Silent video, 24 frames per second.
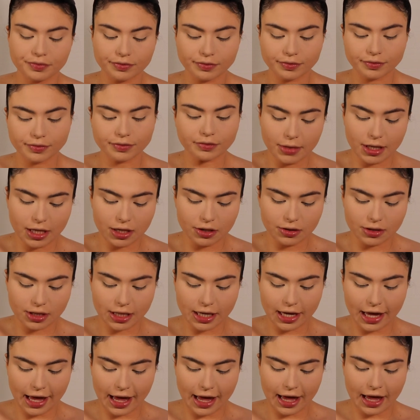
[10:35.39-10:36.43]
I'm
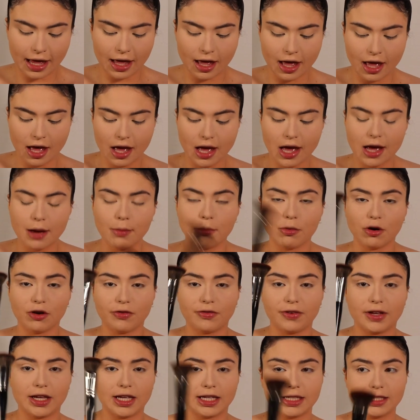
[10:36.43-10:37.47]
using a
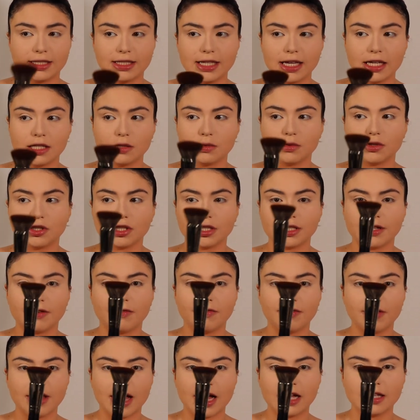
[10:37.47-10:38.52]
Morphe E6, which is a
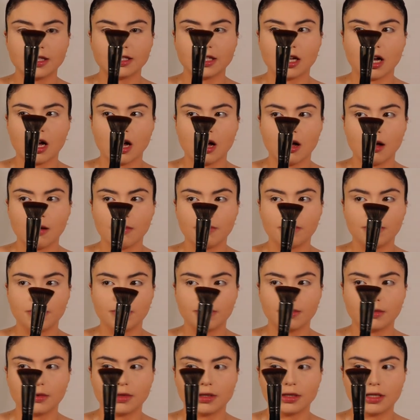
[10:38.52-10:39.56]
flat top
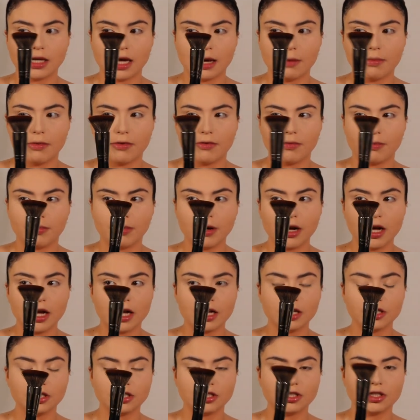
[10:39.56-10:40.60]
type of
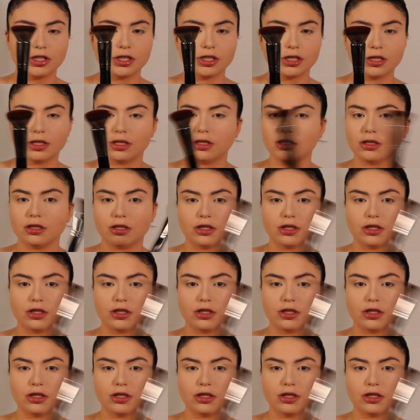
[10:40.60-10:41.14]
brush.